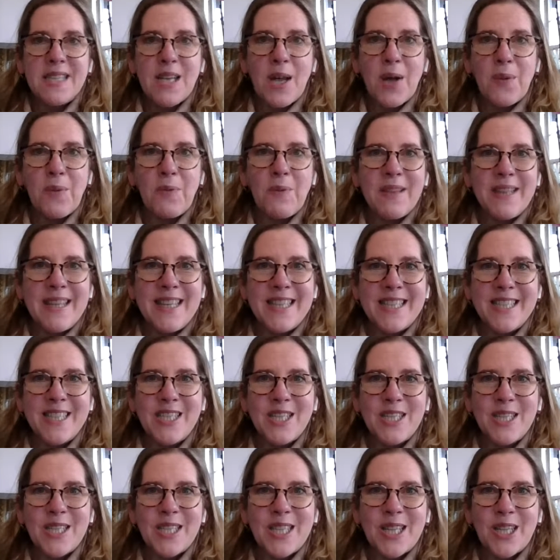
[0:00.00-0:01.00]
So
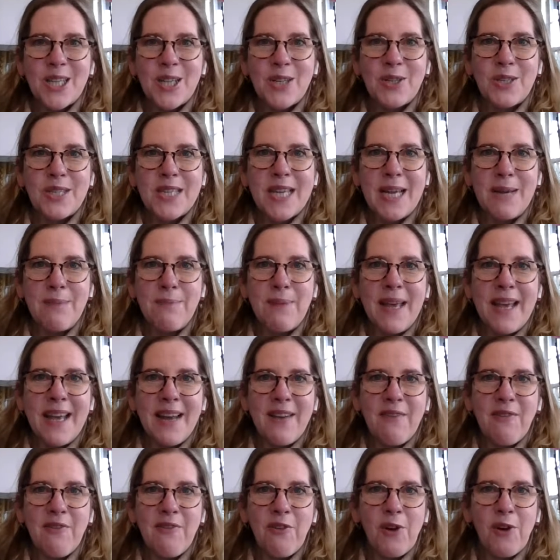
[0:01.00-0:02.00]
this is just a little
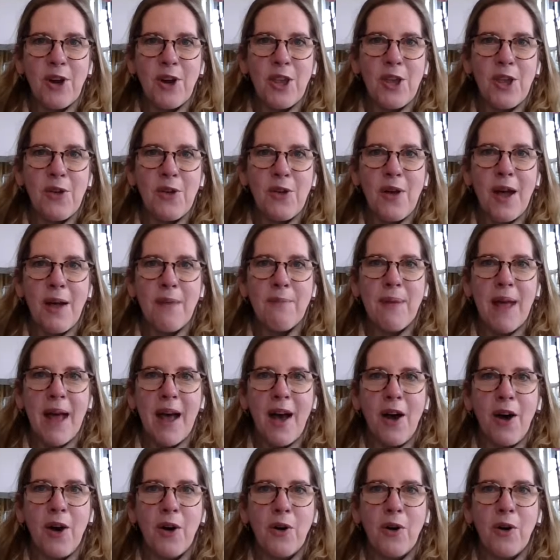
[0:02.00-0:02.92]
tidbit for you